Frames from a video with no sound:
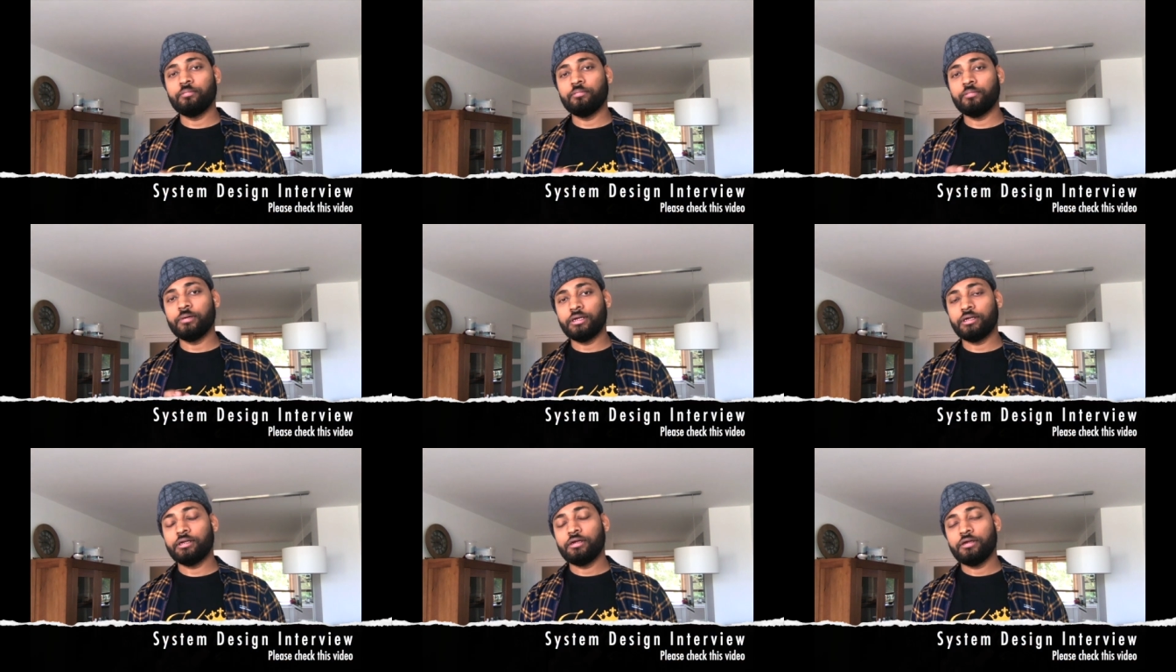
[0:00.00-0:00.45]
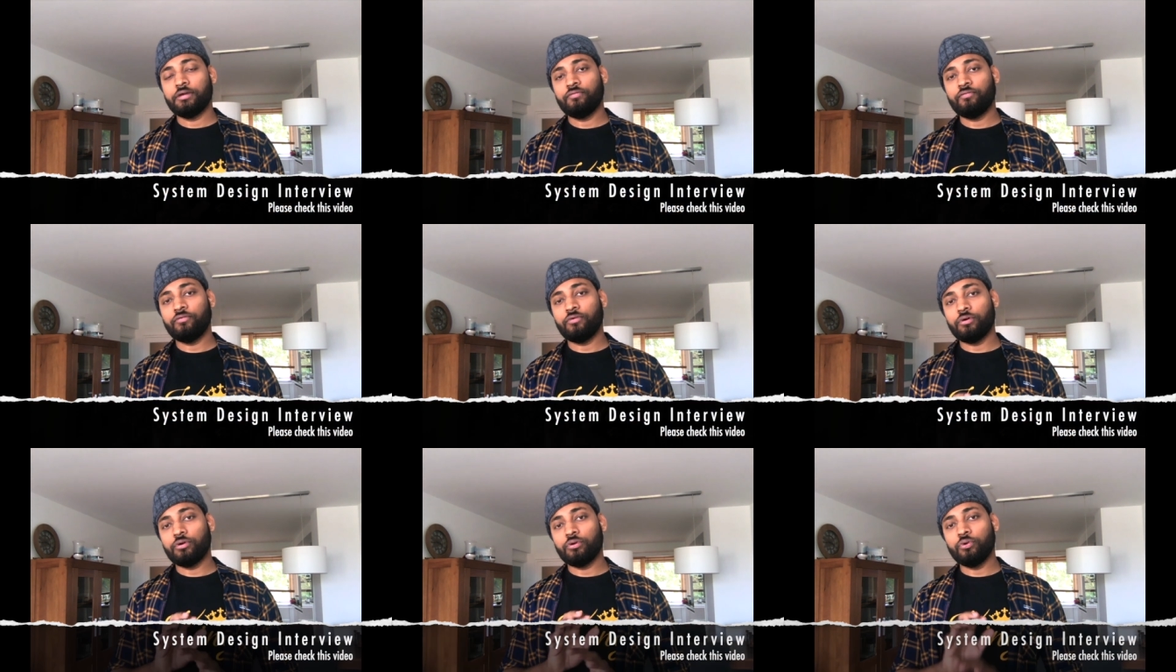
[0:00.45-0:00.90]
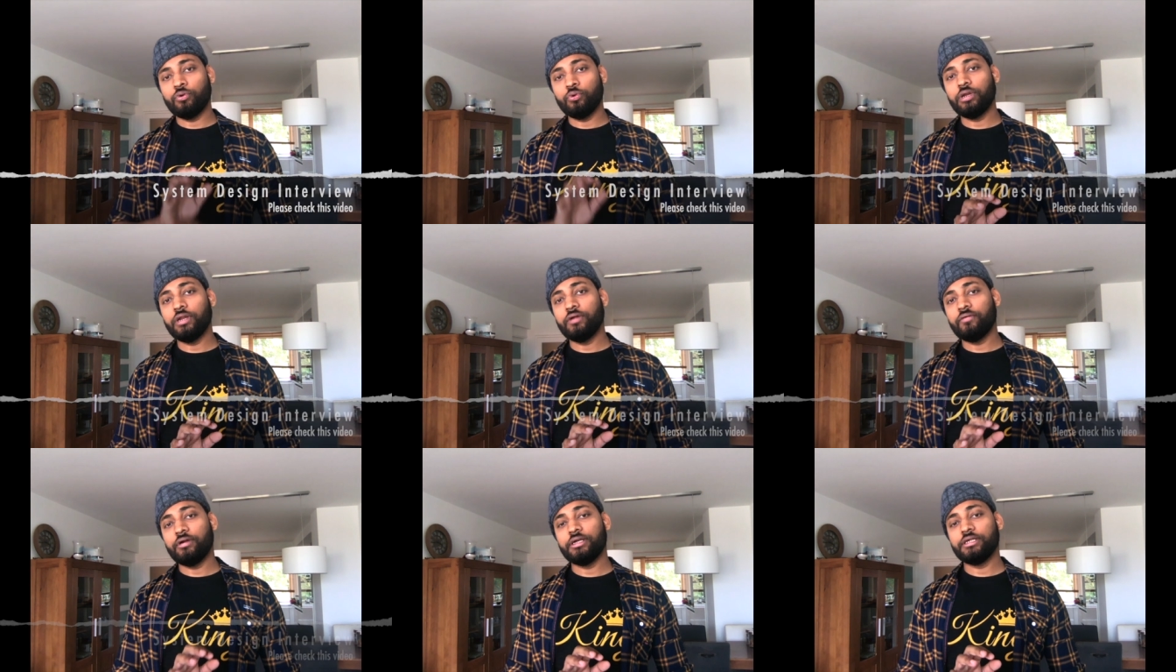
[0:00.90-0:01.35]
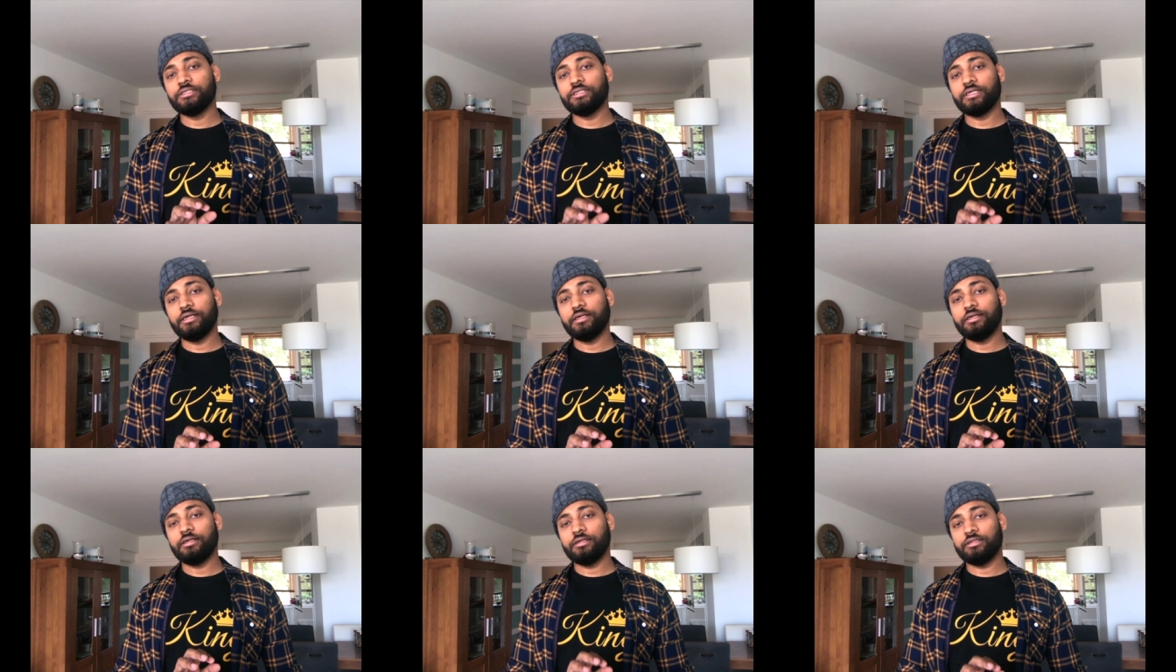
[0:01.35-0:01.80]
But for low level
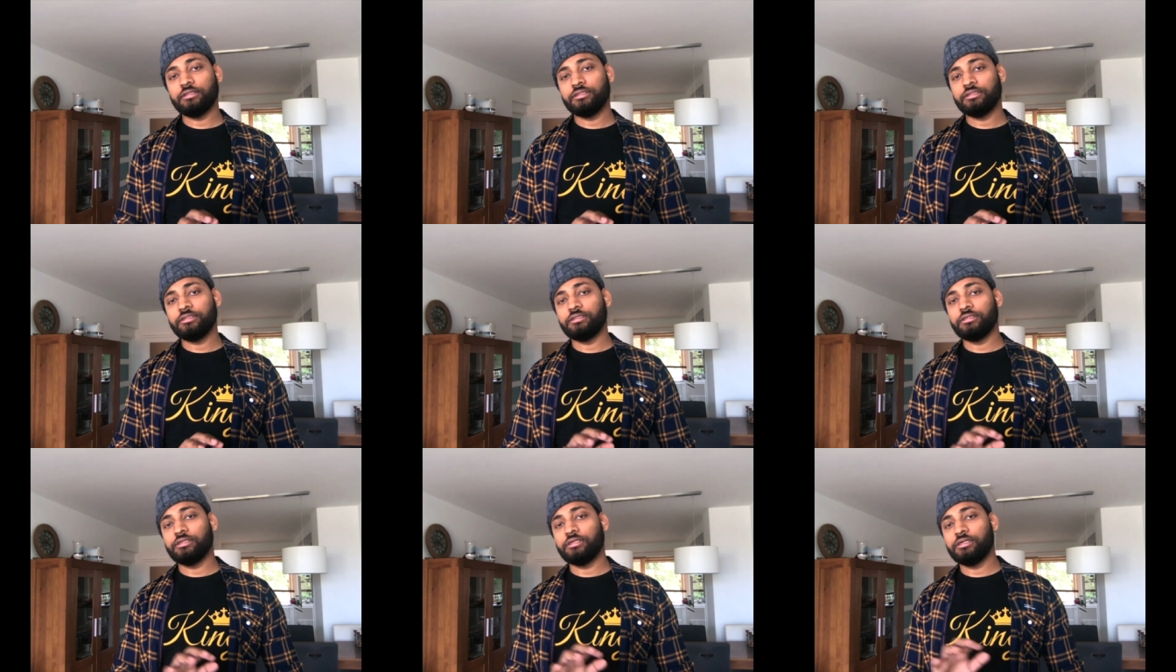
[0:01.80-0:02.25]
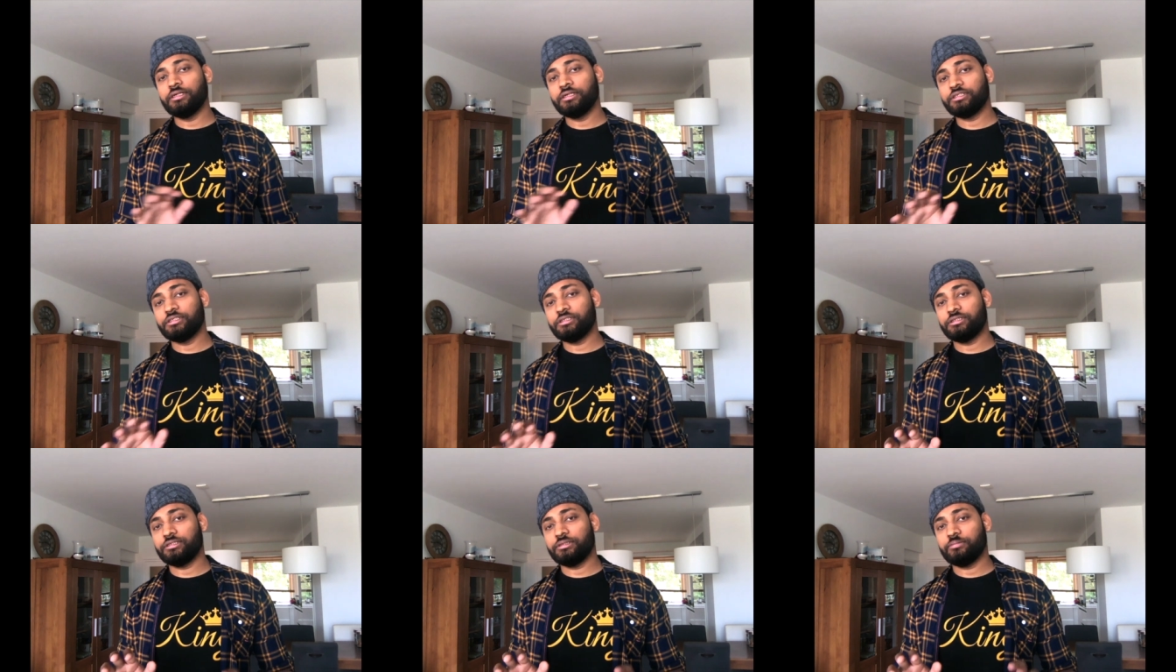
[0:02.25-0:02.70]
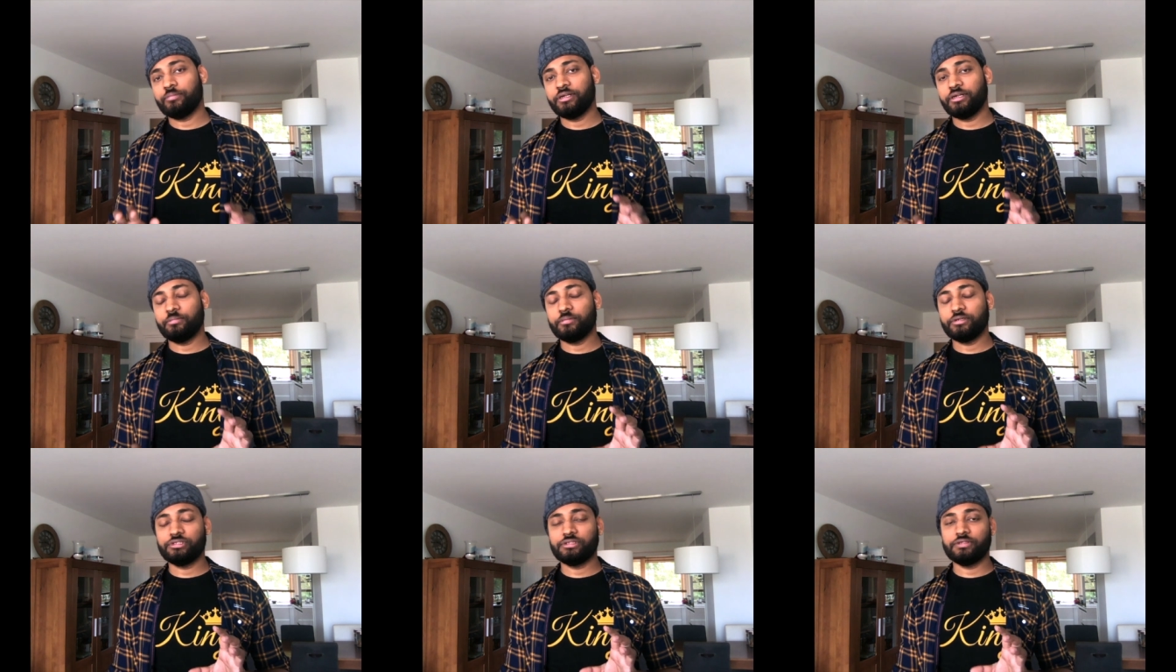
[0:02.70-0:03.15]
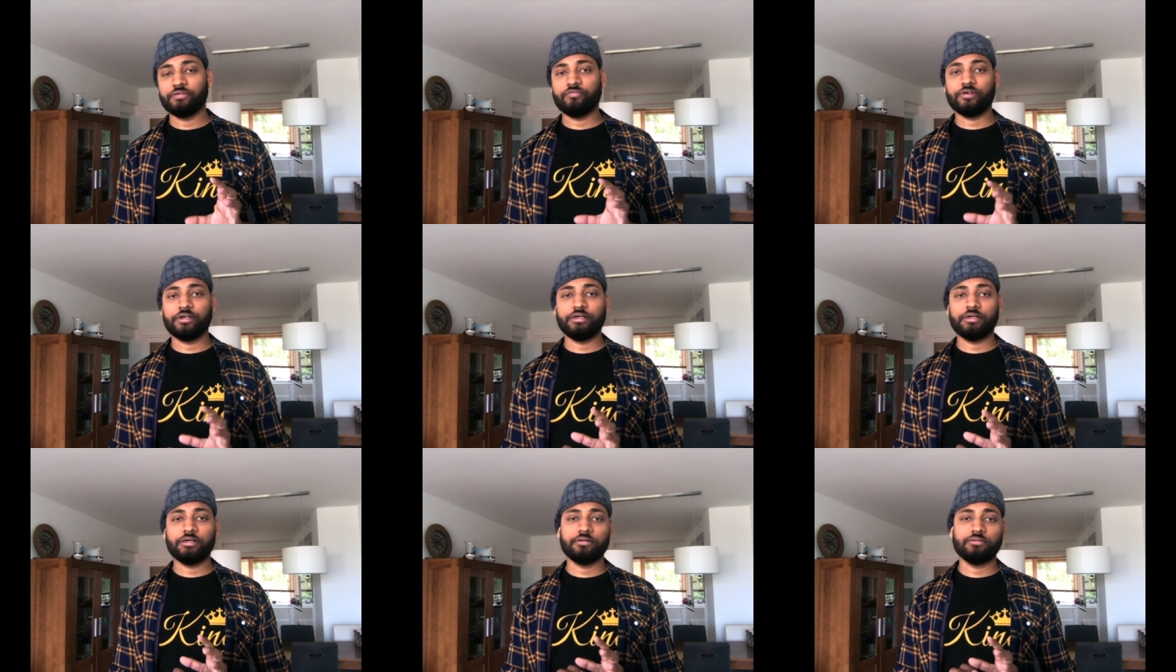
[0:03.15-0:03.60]
design it's pretty much
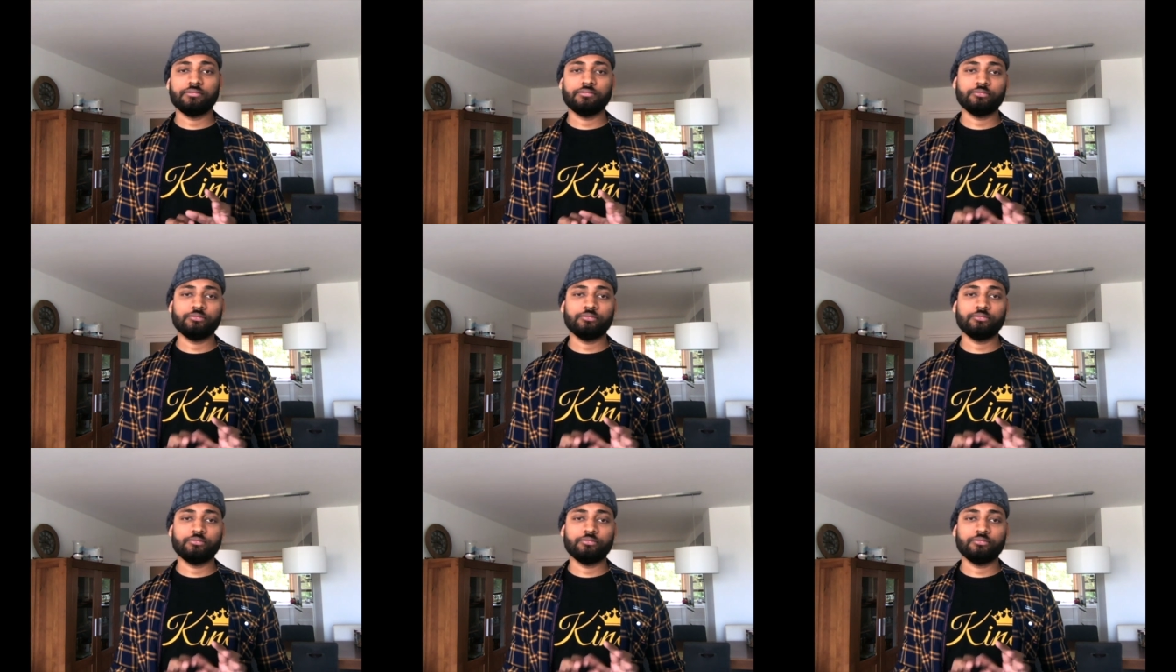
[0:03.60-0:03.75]
different.